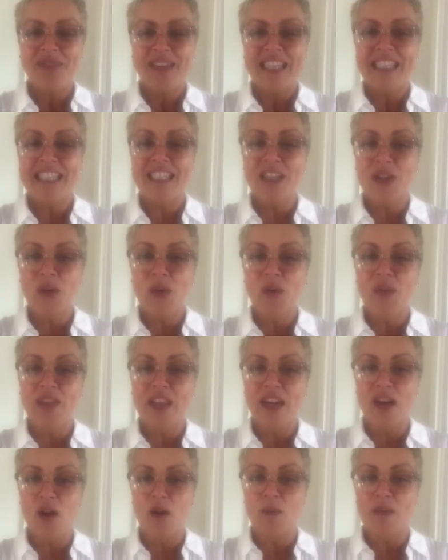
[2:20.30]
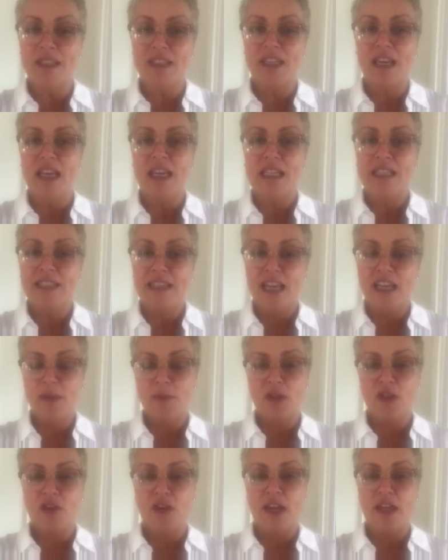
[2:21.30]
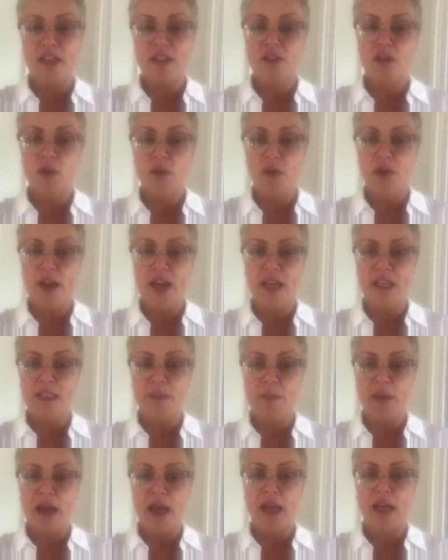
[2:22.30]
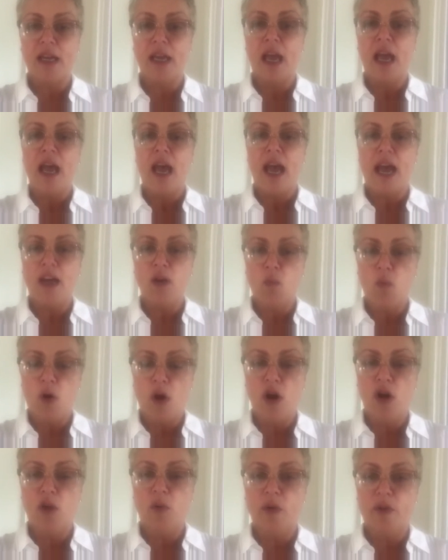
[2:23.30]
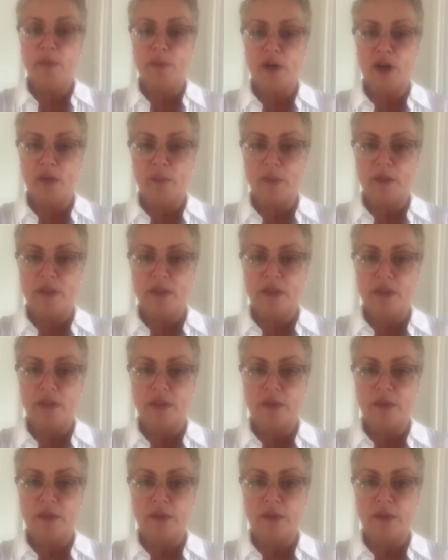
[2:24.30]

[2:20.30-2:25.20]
So they'll always stand up straight, throw their heads back and walk with purpose.